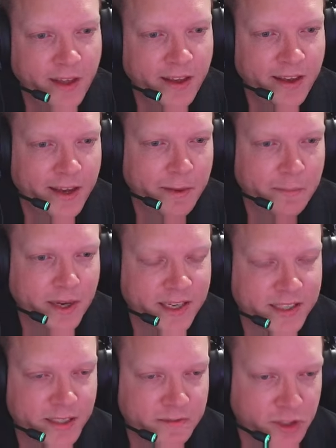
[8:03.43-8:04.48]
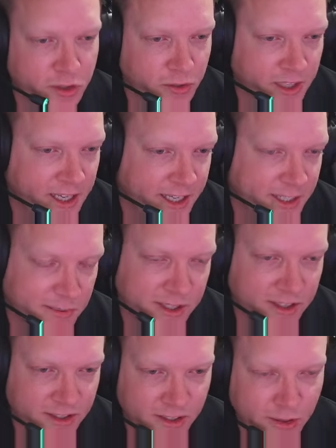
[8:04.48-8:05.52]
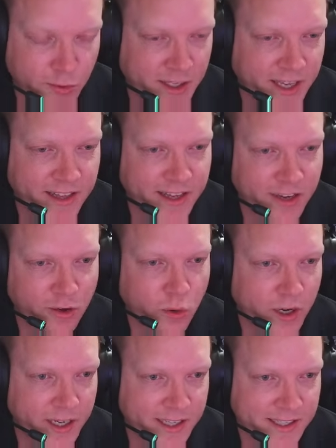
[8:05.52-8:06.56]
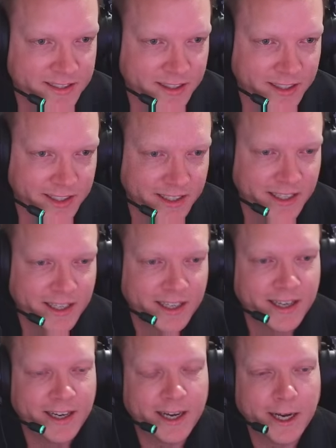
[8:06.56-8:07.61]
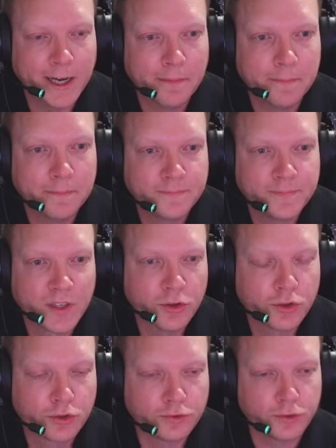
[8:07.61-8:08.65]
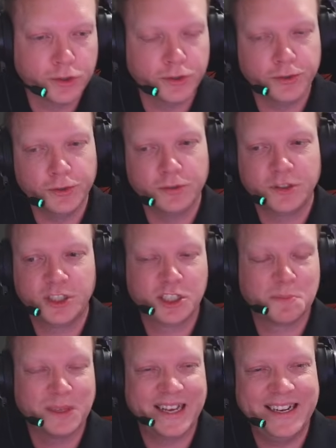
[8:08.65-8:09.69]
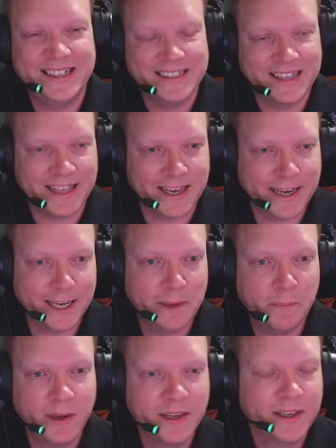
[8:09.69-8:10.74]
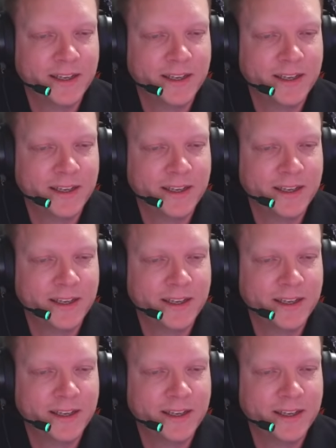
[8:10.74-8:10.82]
and pass level, who cares, because you would get that quite easily through just playing the game.